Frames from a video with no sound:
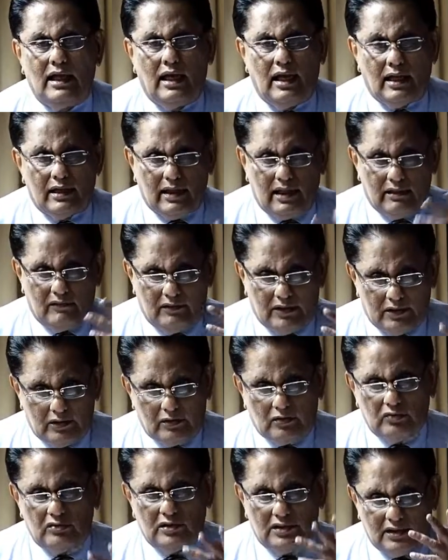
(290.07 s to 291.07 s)
and I went
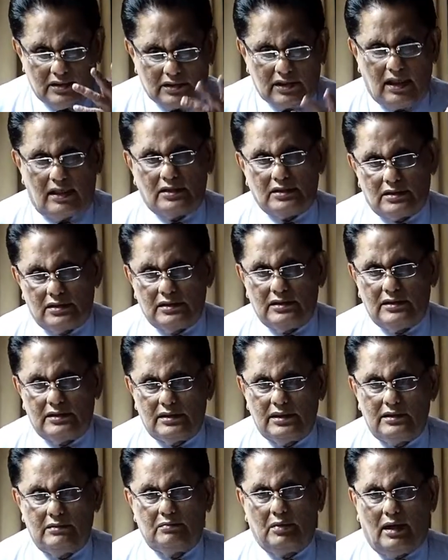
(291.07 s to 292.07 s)
to the discussions
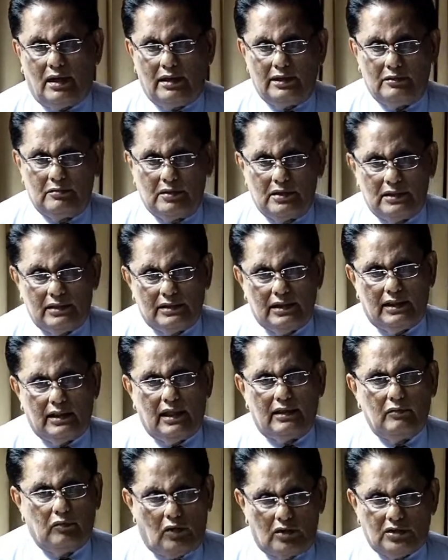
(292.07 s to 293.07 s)
in Parliament and
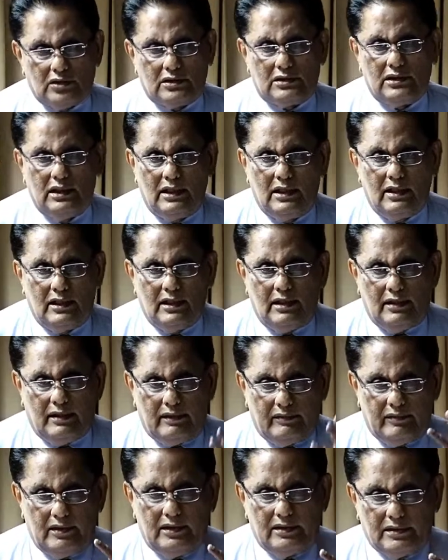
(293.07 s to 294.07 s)
I watched
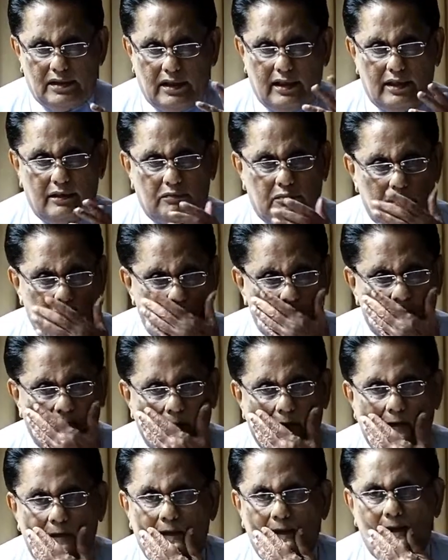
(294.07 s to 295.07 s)
these great
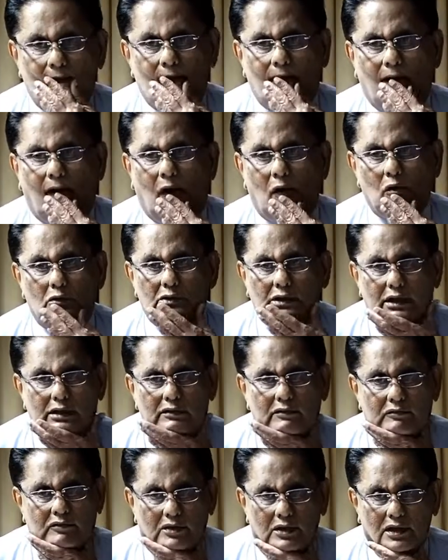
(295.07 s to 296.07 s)
people, how they
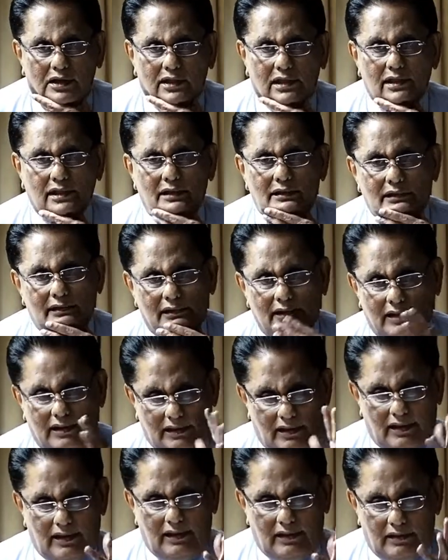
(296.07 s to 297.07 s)
work
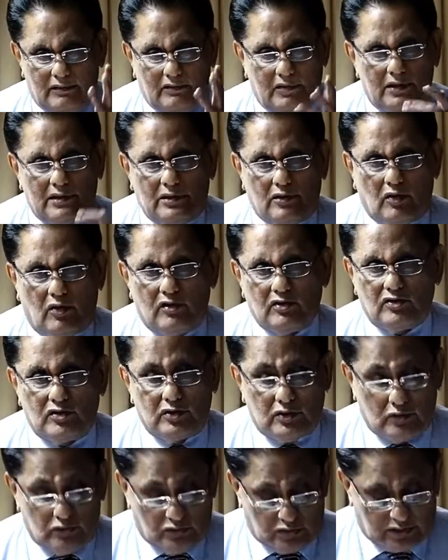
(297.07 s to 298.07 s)
with
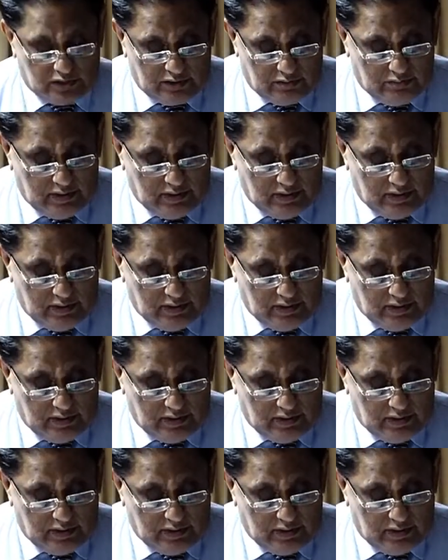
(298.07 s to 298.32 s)
constitution